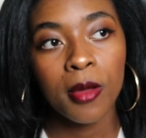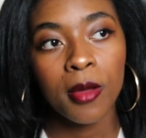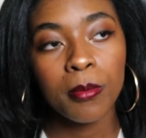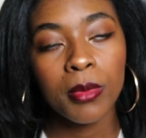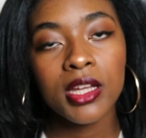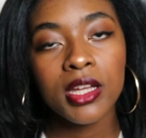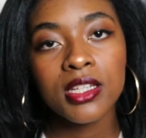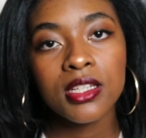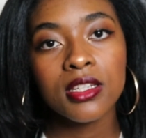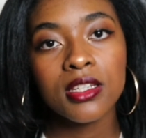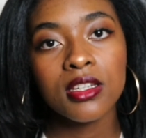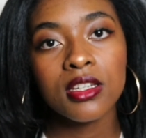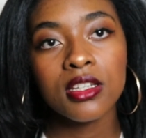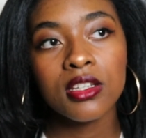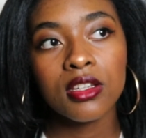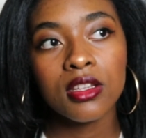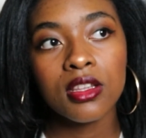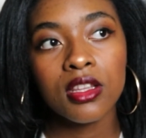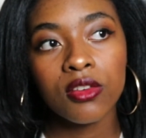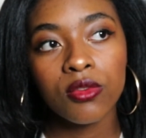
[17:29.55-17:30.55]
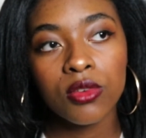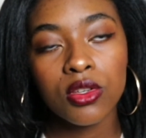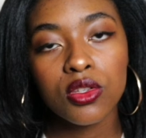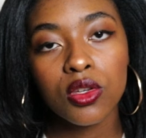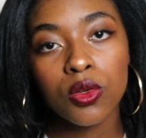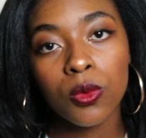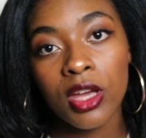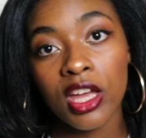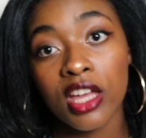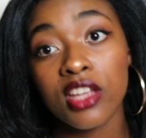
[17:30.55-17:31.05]
but the
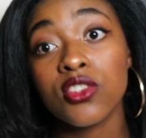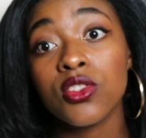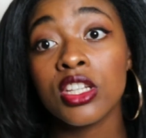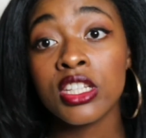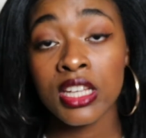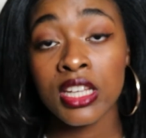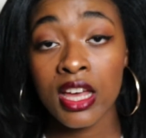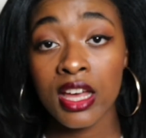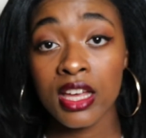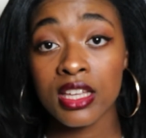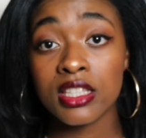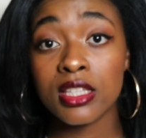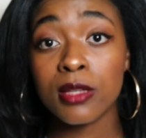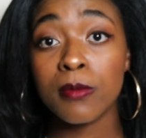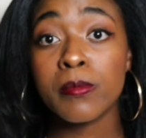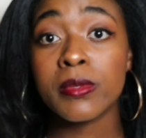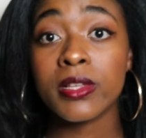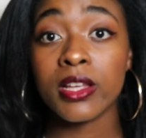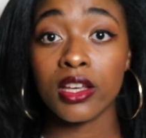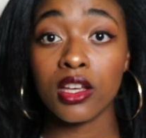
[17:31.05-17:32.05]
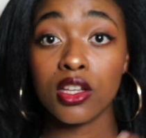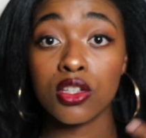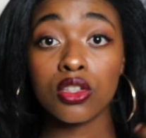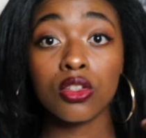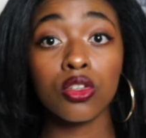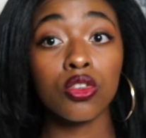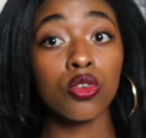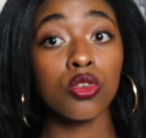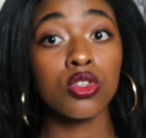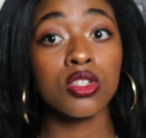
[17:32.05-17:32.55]
reason why straight hair seems like it
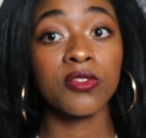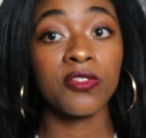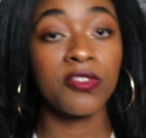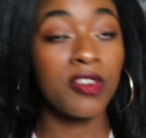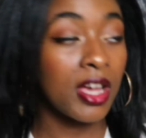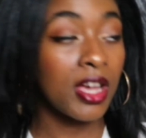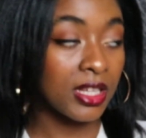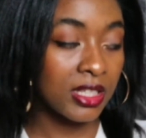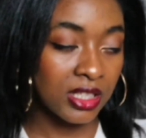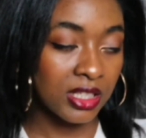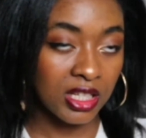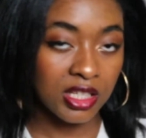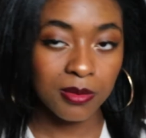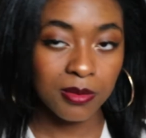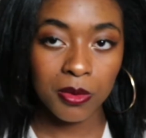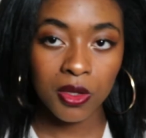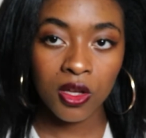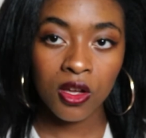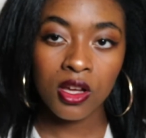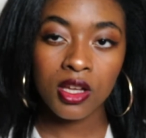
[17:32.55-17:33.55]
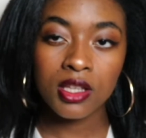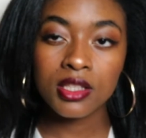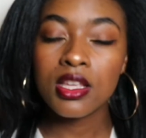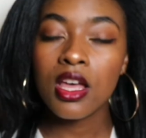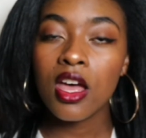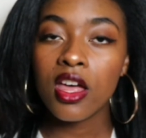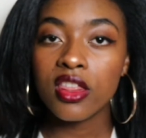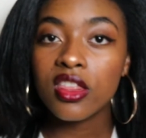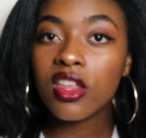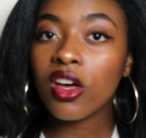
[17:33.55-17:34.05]
grows faster is because
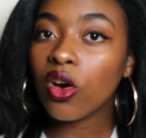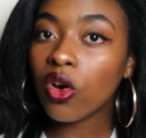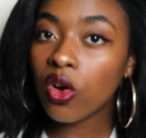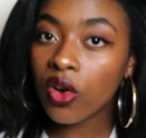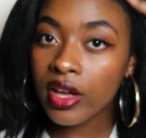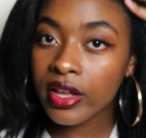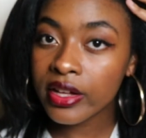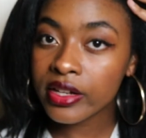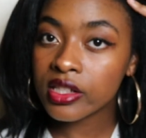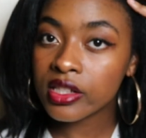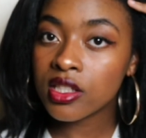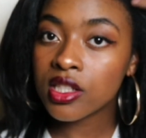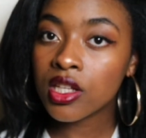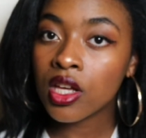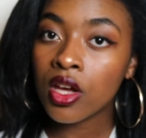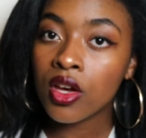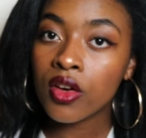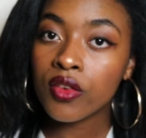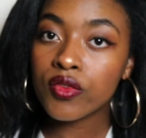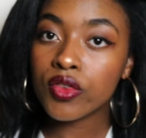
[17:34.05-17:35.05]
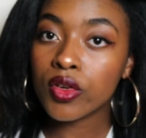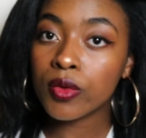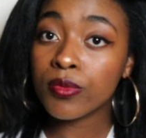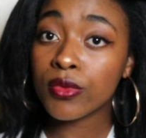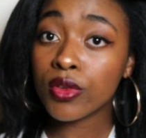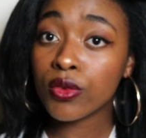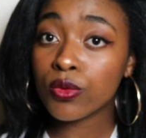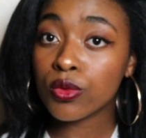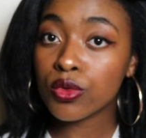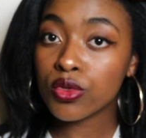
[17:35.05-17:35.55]
the oils from
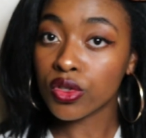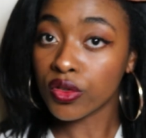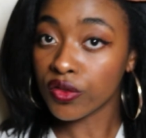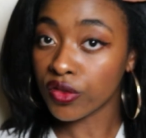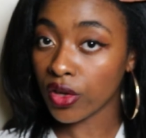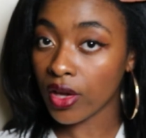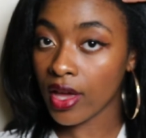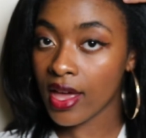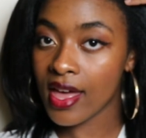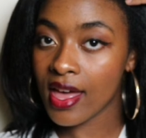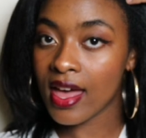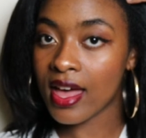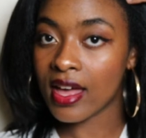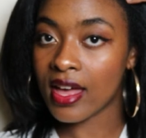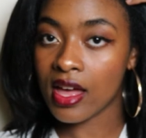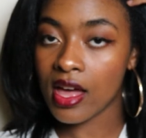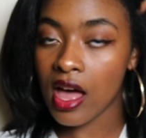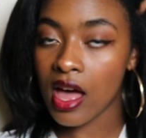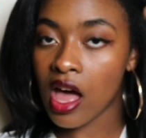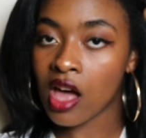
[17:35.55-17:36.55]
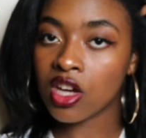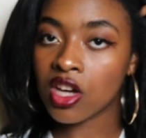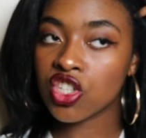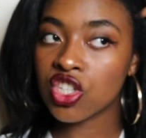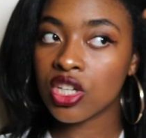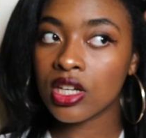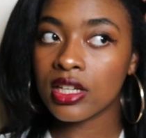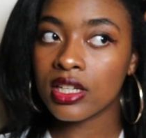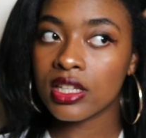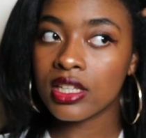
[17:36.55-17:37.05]
the root of your hair
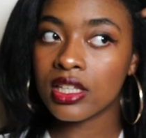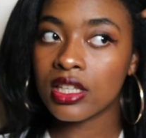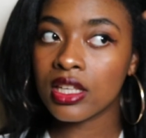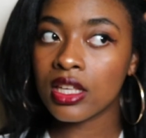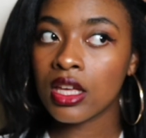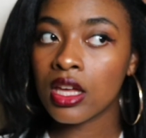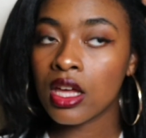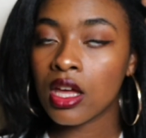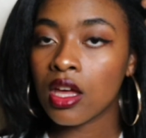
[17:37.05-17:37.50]
actually